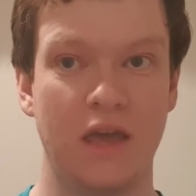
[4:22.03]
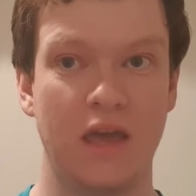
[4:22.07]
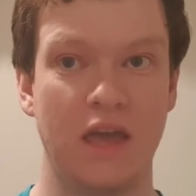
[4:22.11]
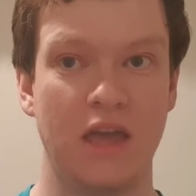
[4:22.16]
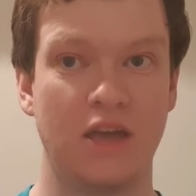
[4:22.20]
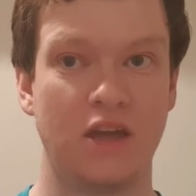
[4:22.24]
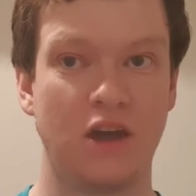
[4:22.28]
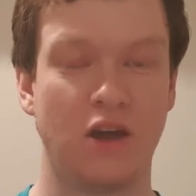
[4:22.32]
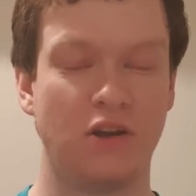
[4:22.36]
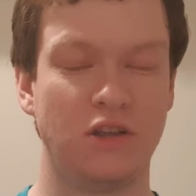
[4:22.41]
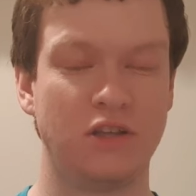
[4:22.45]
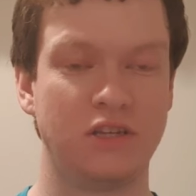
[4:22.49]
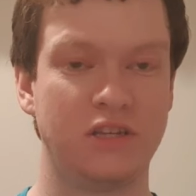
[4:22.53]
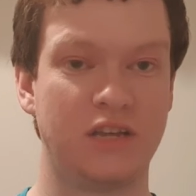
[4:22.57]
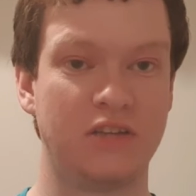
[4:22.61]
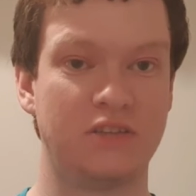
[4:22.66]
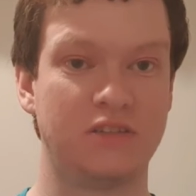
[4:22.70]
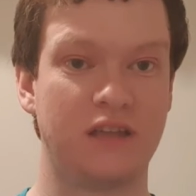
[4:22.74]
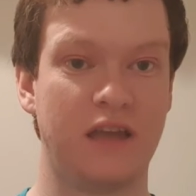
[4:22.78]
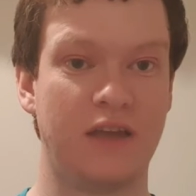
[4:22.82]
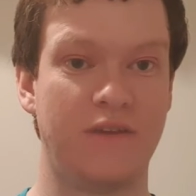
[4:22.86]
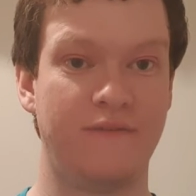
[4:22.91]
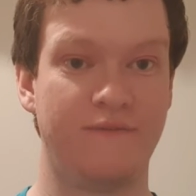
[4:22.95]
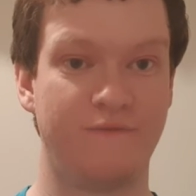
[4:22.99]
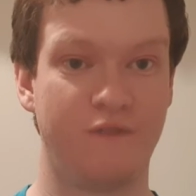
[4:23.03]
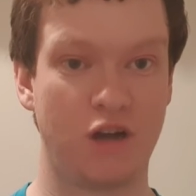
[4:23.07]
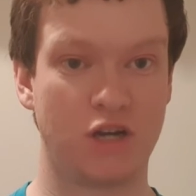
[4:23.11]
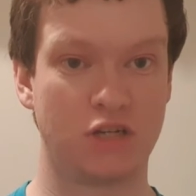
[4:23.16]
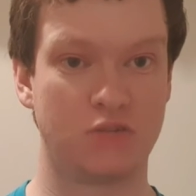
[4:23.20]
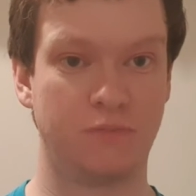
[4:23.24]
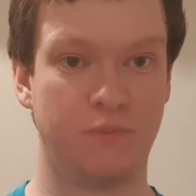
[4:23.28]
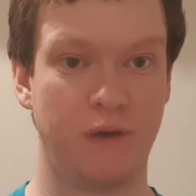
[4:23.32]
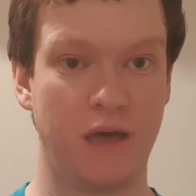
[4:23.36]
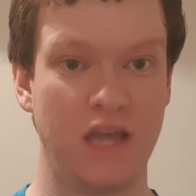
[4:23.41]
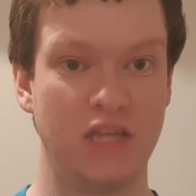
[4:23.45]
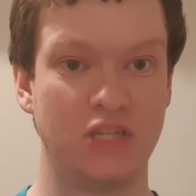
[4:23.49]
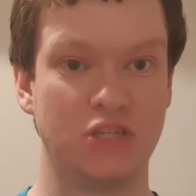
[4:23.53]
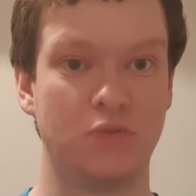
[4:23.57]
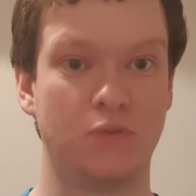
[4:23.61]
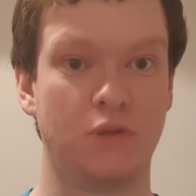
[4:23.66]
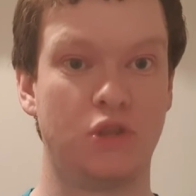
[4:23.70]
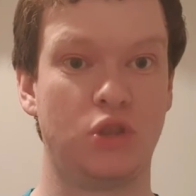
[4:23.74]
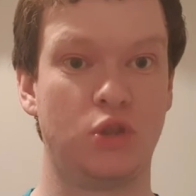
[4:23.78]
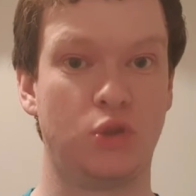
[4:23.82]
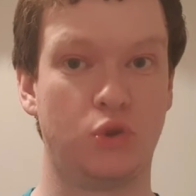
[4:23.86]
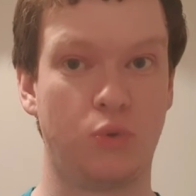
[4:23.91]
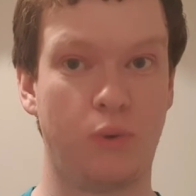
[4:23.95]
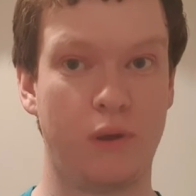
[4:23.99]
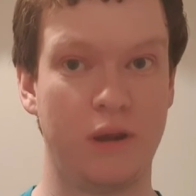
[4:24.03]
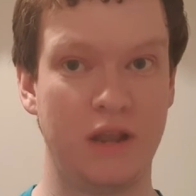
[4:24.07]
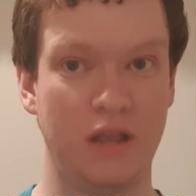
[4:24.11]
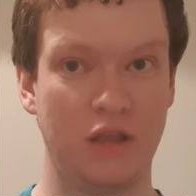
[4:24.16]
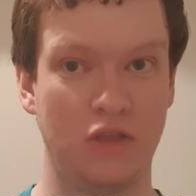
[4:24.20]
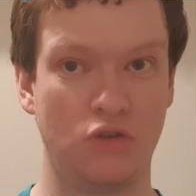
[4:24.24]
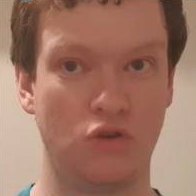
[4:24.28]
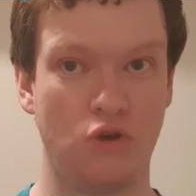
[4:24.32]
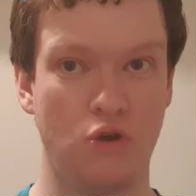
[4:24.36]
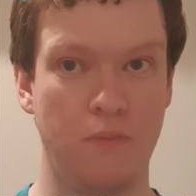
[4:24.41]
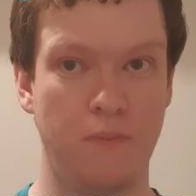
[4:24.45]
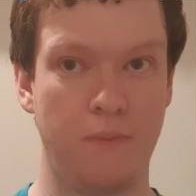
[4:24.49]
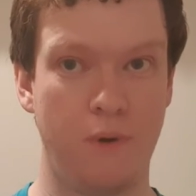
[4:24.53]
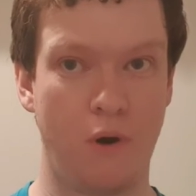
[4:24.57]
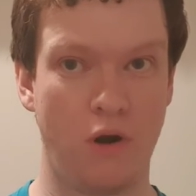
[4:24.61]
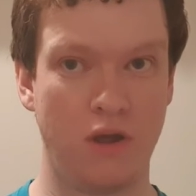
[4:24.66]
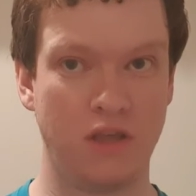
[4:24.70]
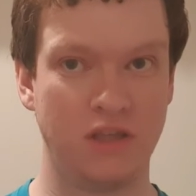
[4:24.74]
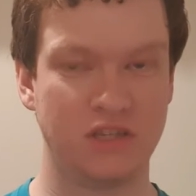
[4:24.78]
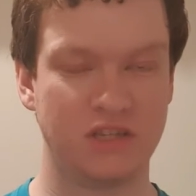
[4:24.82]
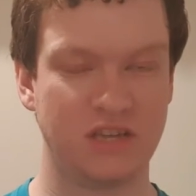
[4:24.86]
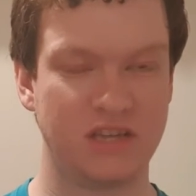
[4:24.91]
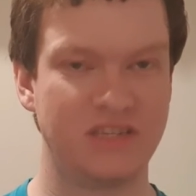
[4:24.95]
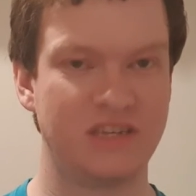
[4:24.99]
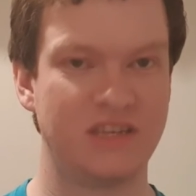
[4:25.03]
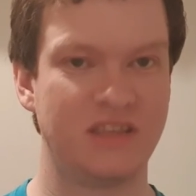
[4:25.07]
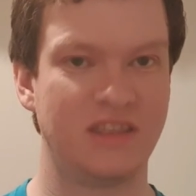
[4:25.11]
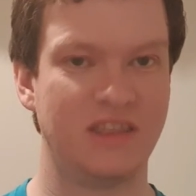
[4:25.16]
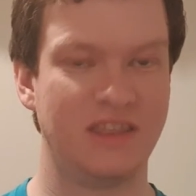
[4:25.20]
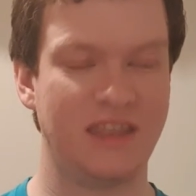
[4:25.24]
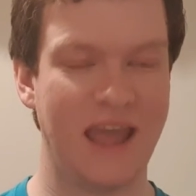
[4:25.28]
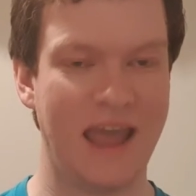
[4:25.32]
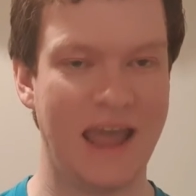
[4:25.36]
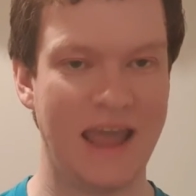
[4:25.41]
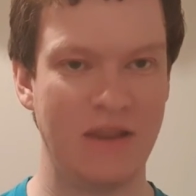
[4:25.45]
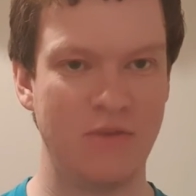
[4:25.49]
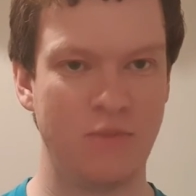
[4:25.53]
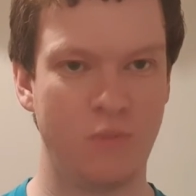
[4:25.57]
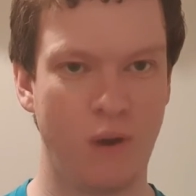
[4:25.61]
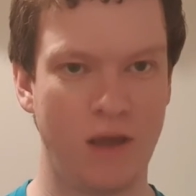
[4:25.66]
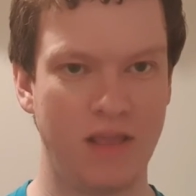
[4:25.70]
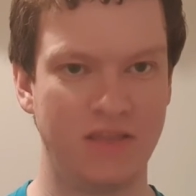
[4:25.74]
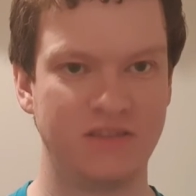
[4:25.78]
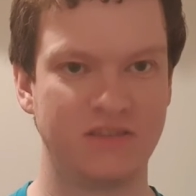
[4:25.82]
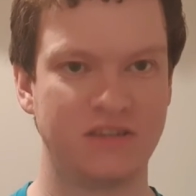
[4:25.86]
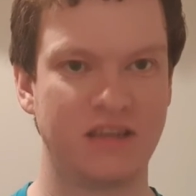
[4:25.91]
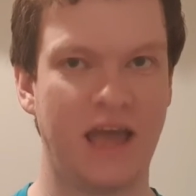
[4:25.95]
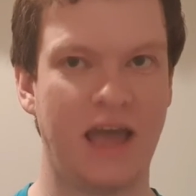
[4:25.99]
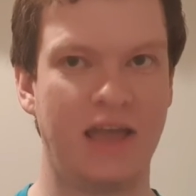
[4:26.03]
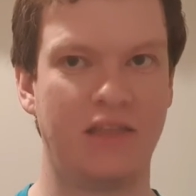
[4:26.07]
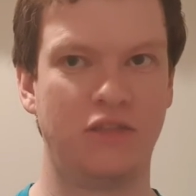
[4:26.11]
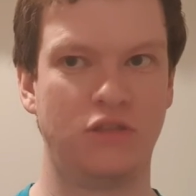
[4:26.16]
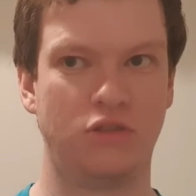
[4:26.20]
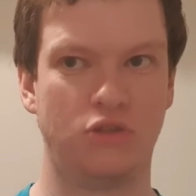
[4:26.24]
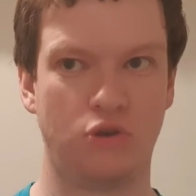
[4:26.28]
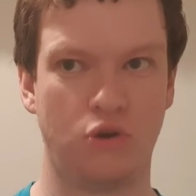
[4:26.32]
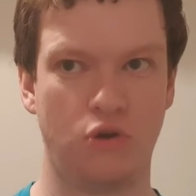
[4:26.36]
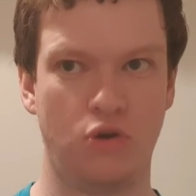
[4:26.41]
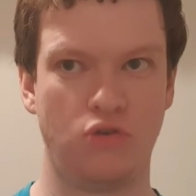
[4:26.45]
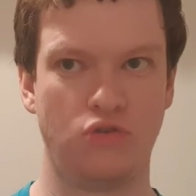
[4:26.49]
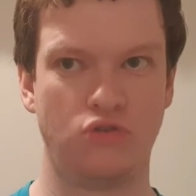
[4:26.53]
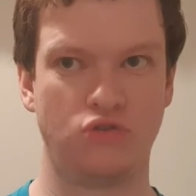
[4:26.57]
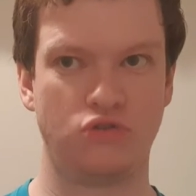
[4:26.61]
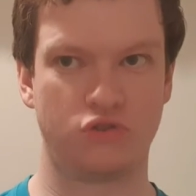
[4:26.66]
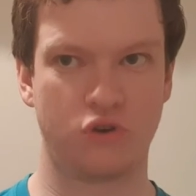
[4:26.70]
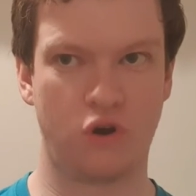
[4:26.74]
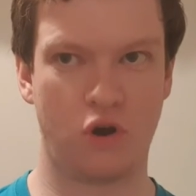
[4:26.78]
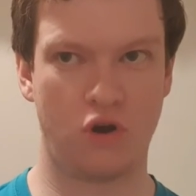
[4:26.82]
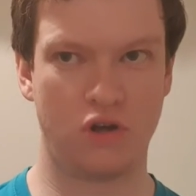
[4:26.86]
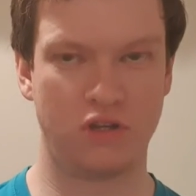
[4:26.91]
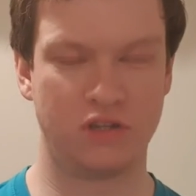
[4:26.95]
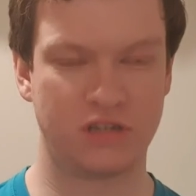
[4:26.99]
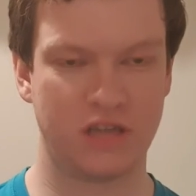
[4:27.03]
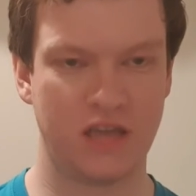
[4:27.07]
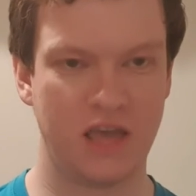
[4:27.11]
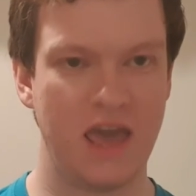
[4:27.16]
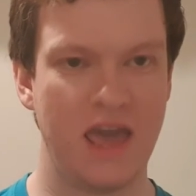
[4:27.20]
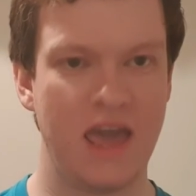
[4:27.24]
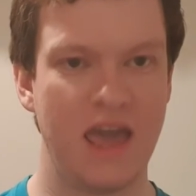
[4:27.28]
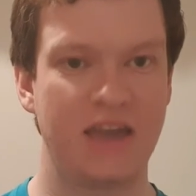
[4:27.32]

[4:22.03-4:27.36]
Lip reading: He currently sits in 1st place with 22 points. He's had 10 wins and 2 draws.